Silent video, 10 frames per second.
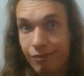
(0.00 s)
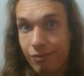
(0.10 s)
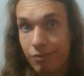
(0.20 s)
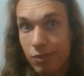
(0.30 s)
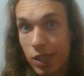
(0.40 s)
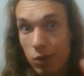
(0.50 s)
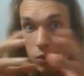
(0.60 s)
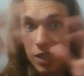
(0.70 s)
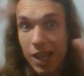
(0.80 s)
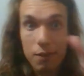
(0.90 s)
They
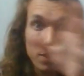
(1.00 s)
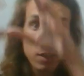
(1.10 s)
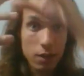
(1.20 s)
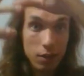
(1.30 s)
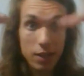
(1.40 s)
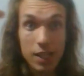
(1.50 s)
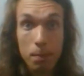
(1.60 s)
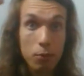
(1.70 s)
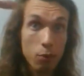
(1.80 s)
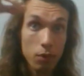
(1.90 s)
don't have any
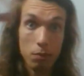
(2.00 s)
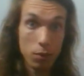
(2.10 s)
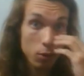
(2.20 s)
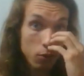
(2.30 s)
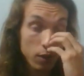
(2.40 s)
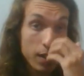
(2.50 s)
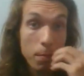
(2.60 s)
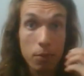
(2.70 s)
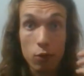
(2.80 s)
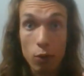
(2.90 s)
depth to them because the
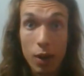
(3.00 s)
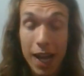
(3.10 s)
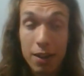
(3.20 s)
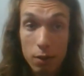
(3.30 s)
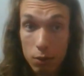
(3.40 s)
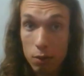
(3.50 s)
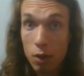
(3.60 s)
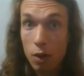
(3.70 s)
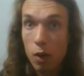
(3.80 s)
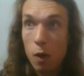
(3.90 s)
depth is all handled
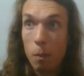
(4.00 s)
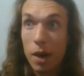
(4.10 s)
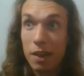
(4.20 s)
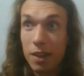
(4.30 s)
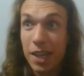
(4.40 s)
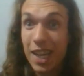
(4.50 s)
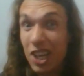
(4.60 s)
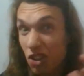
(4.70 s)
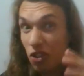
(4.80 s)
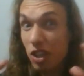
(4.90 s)
by the
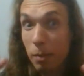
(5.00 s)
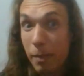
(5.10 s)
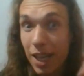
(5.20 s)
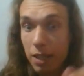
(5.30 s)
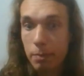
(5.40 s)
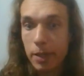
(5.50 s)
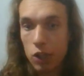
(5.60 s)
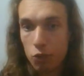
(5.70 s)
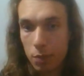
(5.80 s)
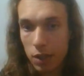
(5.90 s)
HTML
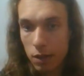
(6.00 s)
PHP.